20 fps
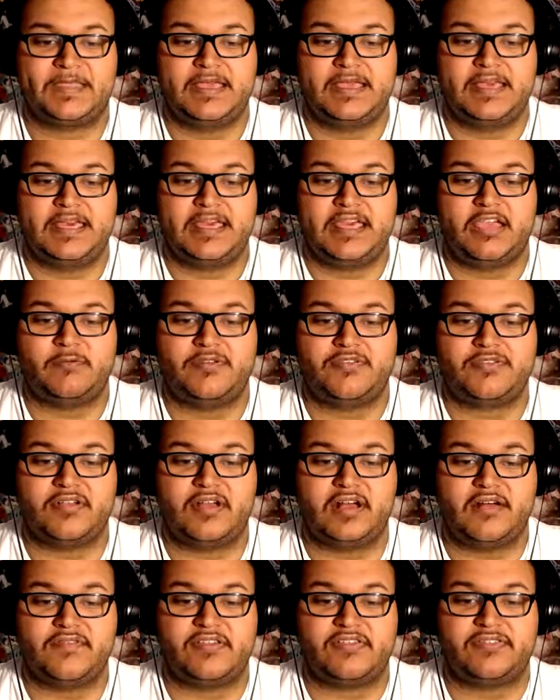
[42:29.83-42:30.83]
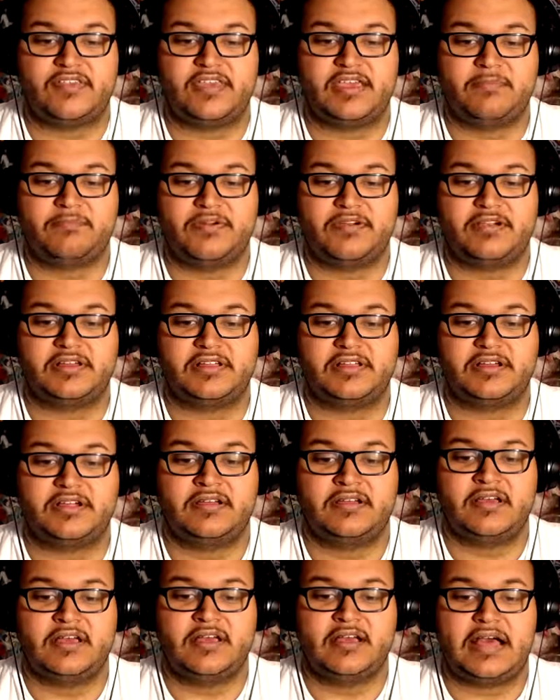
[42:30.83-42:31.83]
It was obviously a burglar.
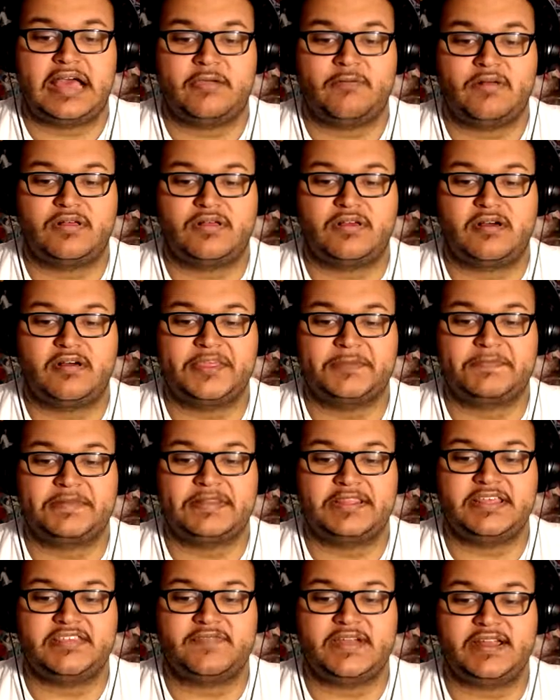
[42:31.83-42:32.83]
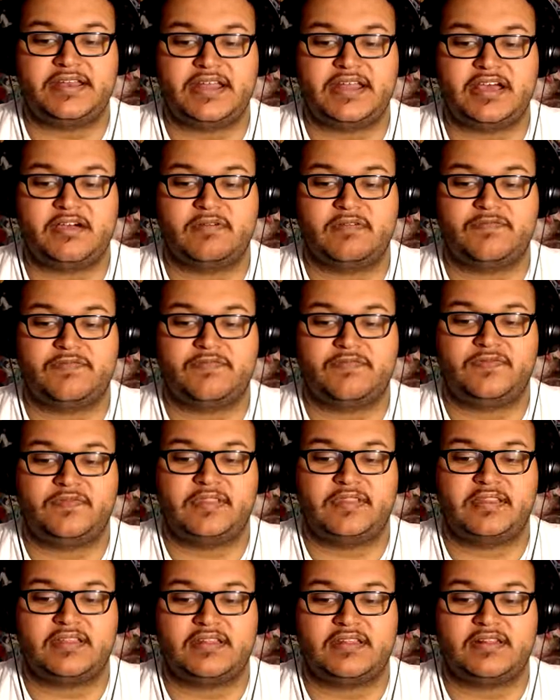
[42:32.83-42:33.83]
I will call the police right now. With
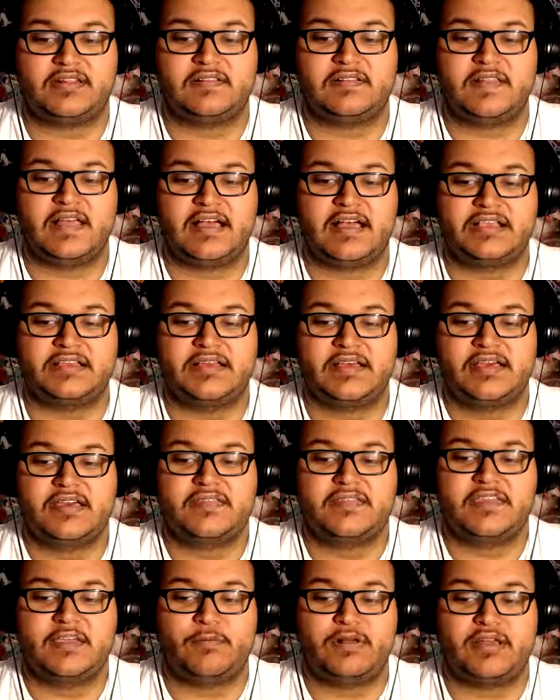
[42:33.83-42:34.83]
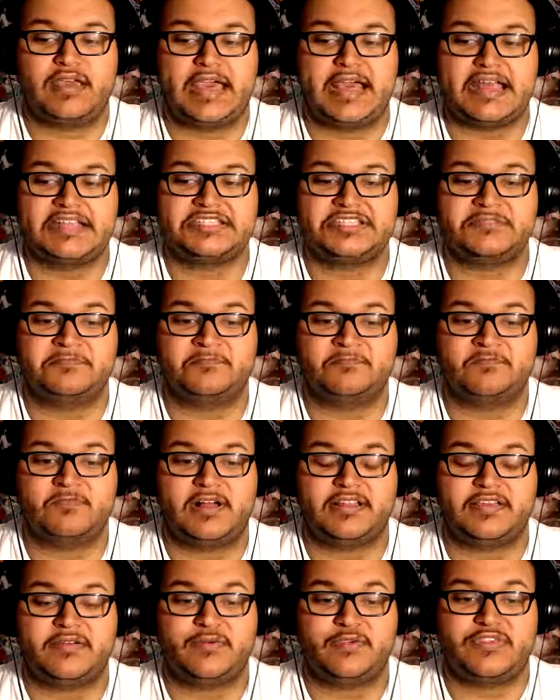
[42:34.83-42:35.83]
luck, they will catch him while
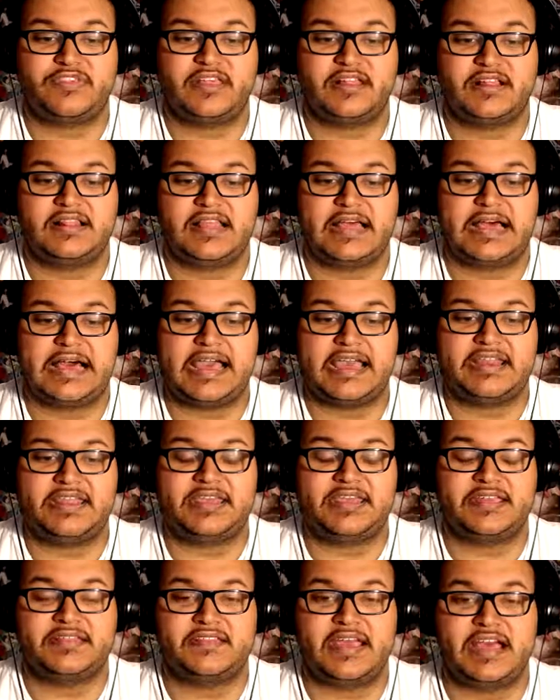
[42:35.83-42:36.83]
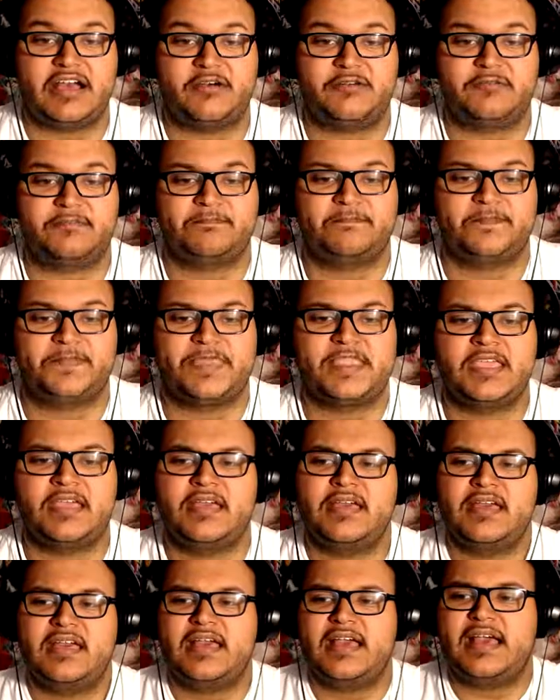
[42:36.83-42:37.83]
he was still hiding in town.
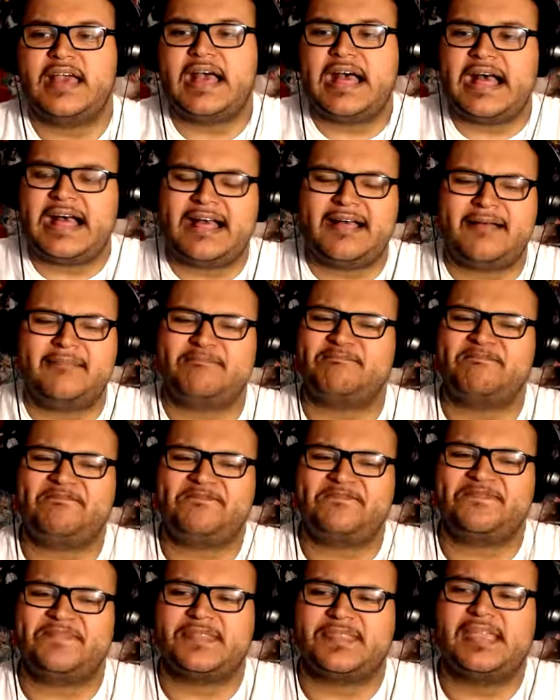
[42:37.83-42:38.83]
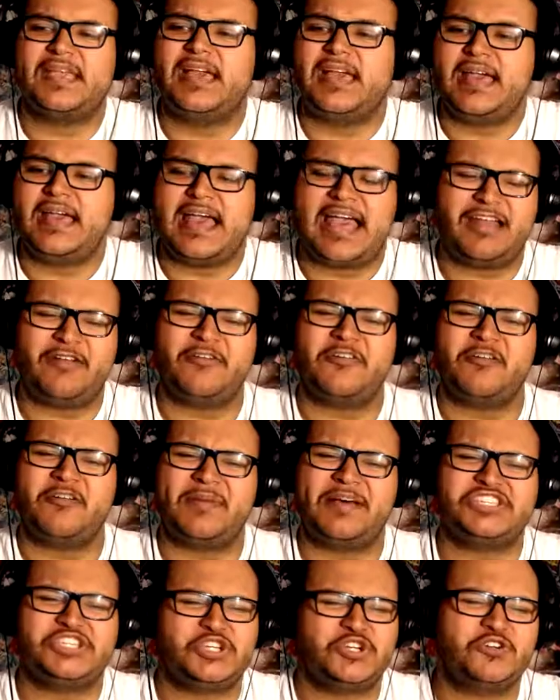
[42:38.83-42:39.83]
I don't know
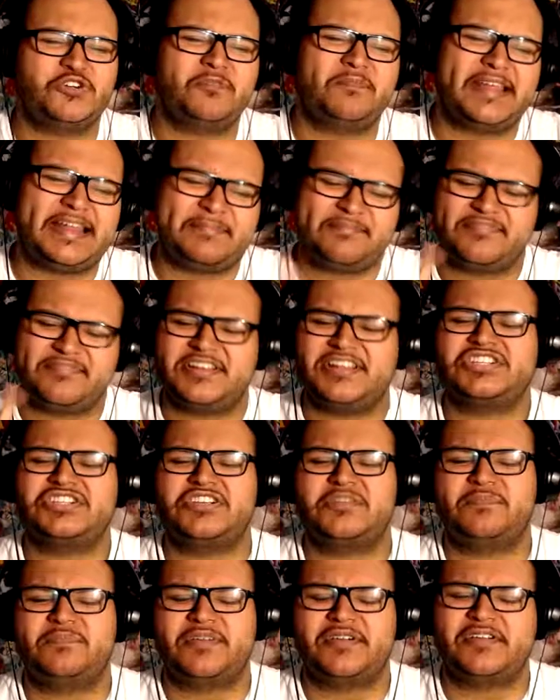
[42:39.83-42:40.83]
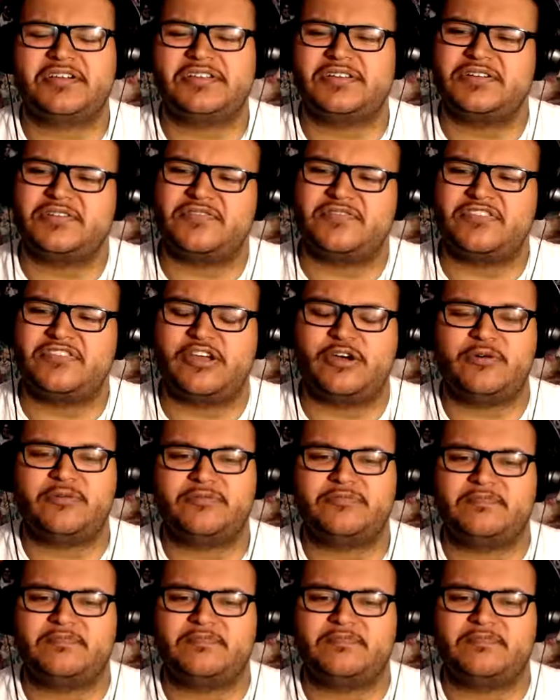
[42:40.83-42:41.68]
about you, but I'm pretty sure burglars don't